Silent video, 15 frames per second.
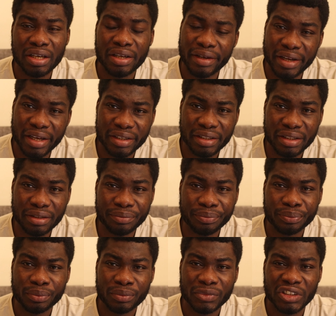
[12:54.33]
nursing,
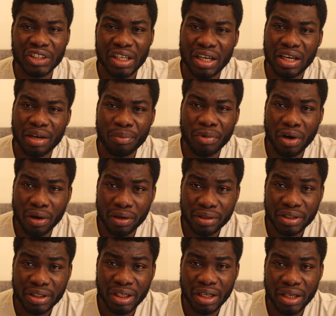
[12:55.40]

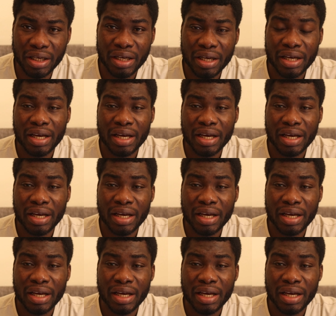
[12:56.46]
OSCE.